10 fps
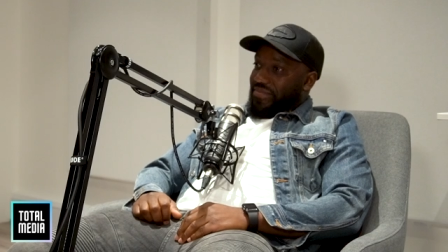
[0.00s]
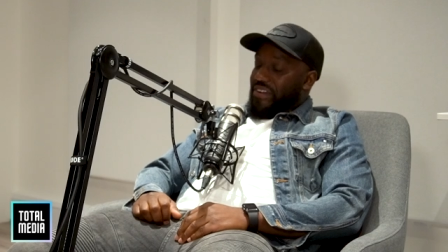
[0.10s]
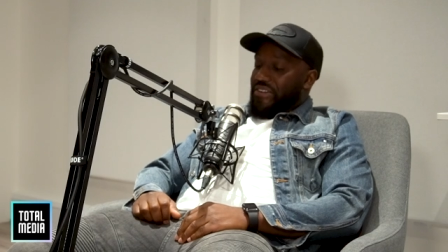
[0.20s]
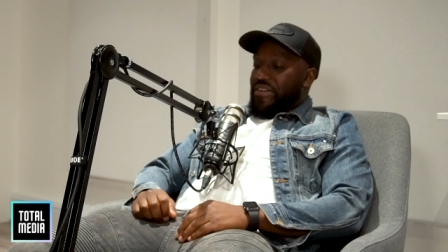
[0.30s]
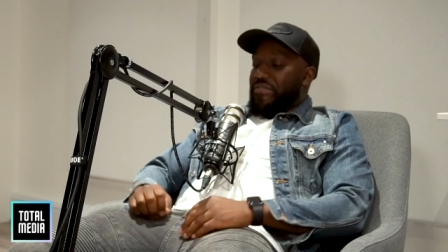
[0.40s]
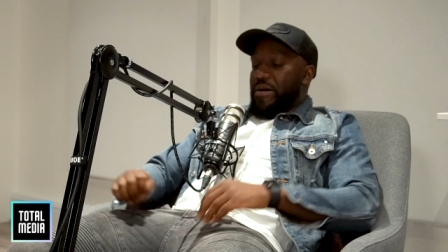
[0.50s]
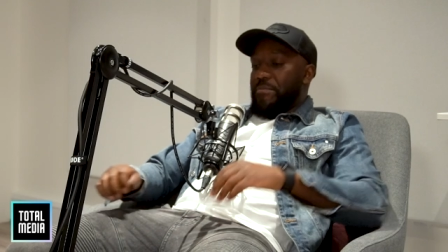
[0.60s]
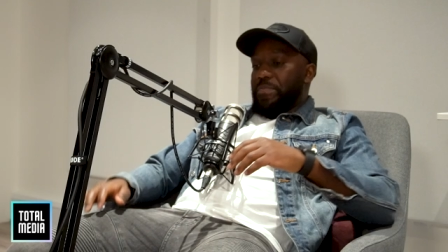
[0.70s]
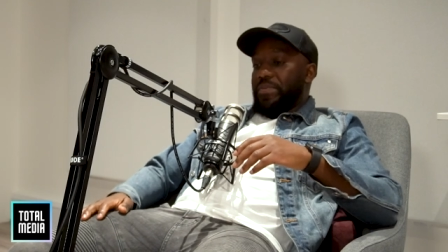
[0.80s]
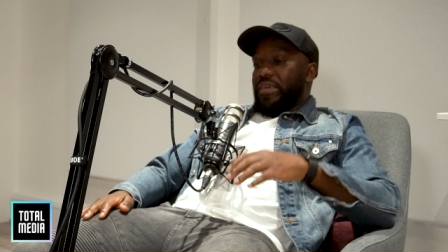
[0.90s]
Fair enough.
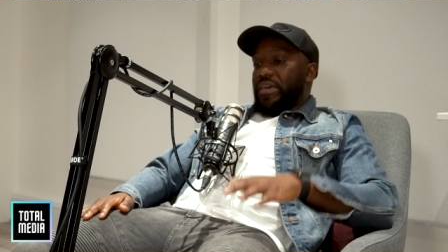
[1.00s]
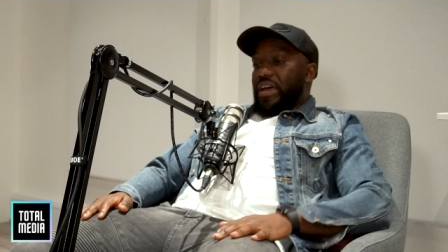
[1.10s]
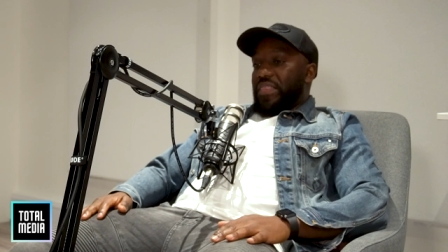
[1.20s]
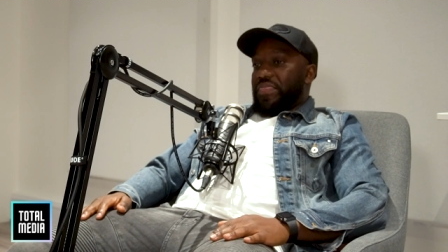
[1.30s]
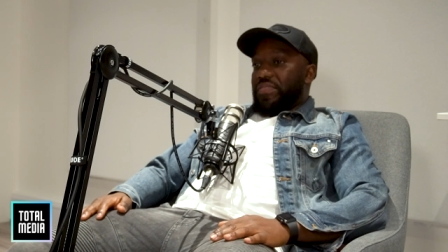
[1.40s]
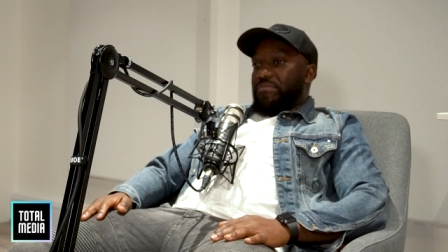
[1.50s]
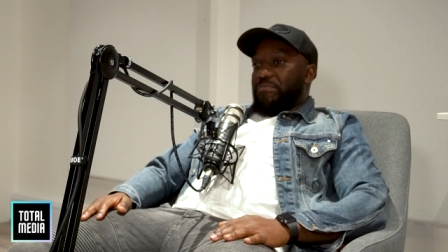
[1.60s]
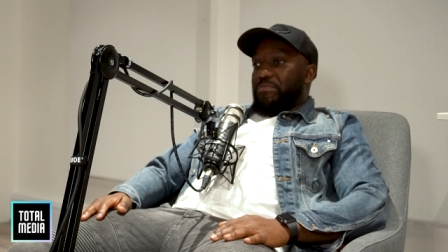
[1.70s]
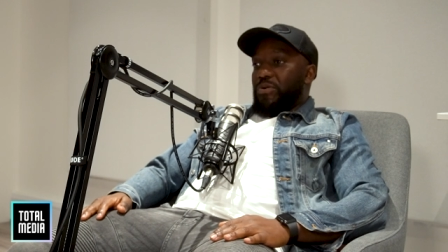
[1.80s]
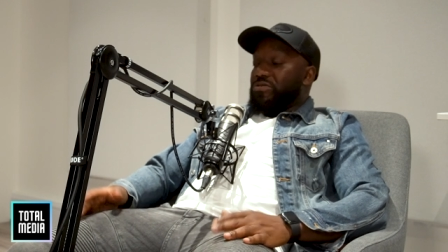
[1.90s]
Um,
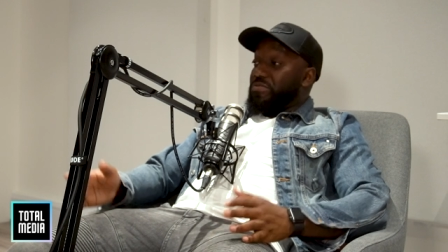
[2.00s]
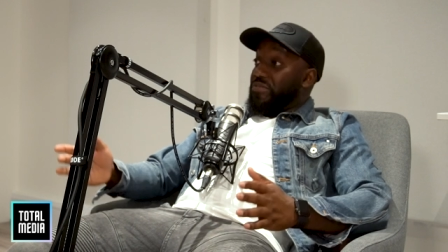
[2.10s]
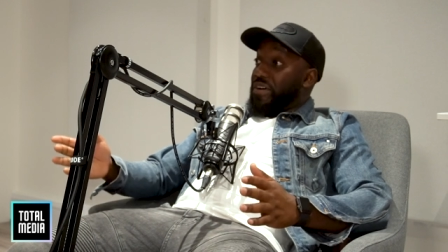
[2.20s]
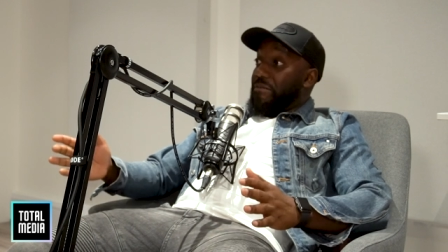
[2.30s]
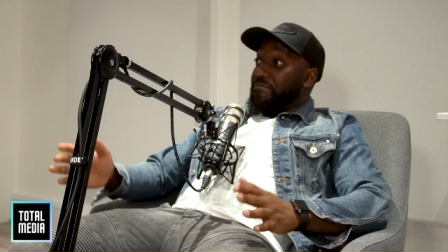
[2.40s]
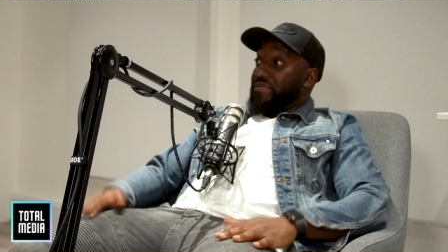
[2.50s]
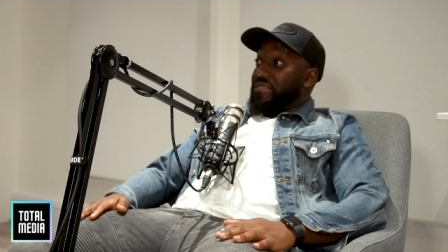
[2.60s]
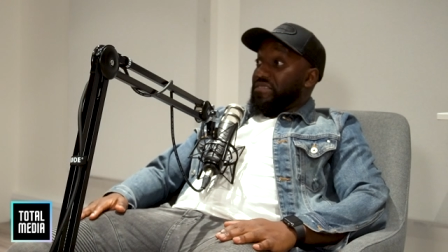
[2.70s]
Portsmouth come.